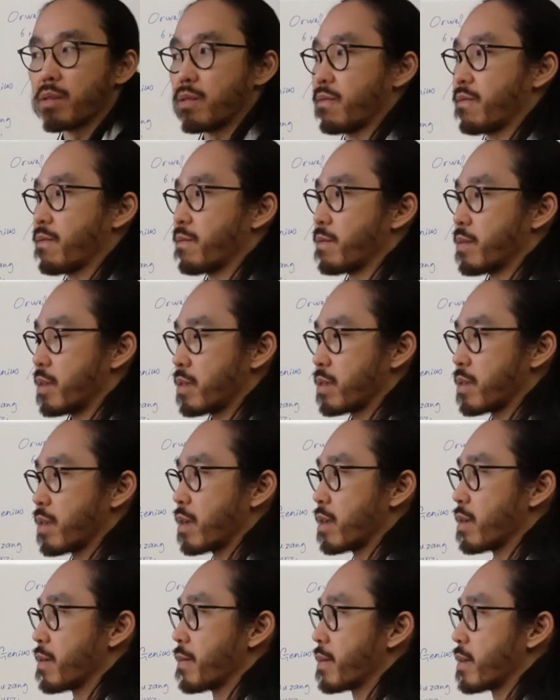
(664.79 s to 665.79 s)
of, let's
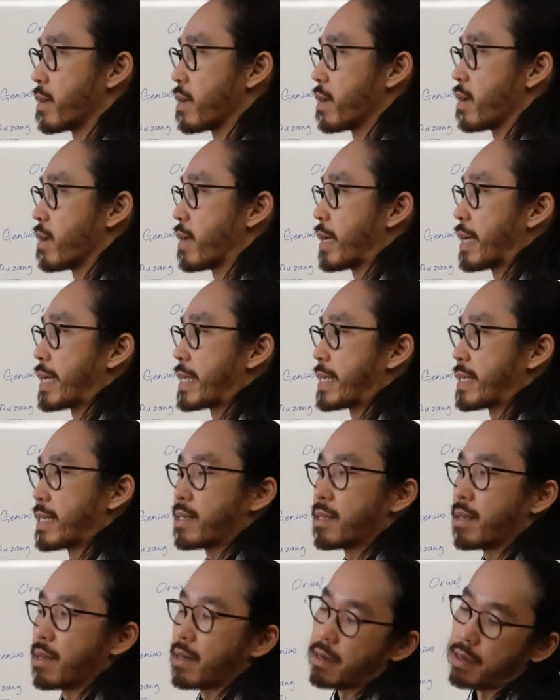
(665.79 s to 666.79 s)
say,
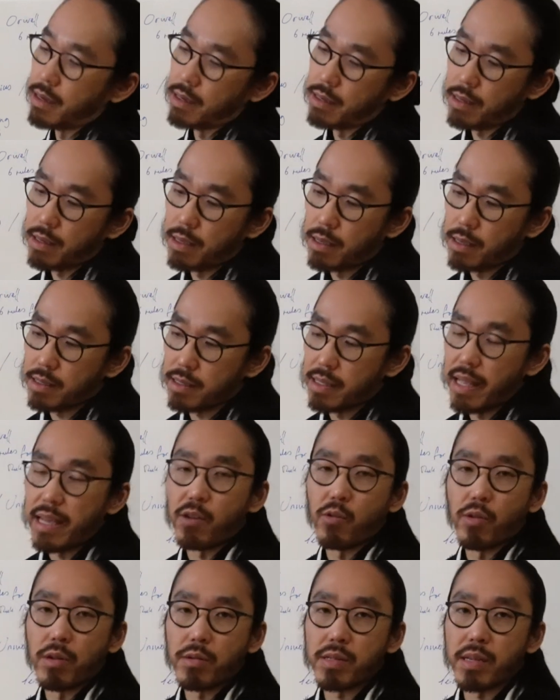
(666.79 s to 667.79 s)

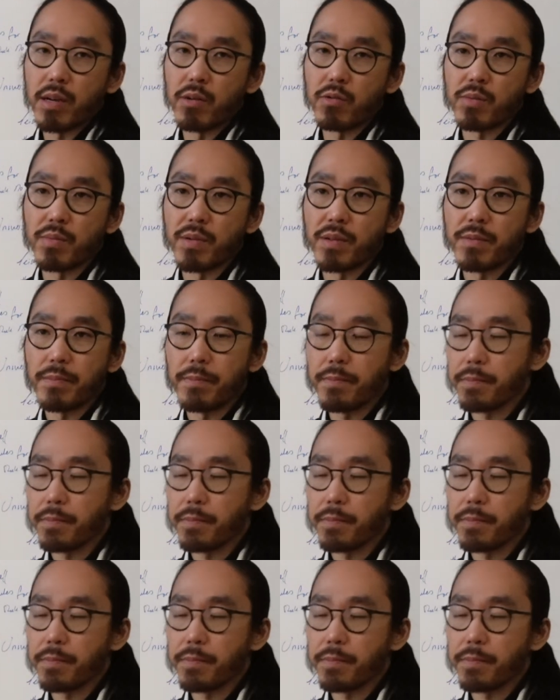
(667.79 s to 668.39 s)
snake oil salesmen.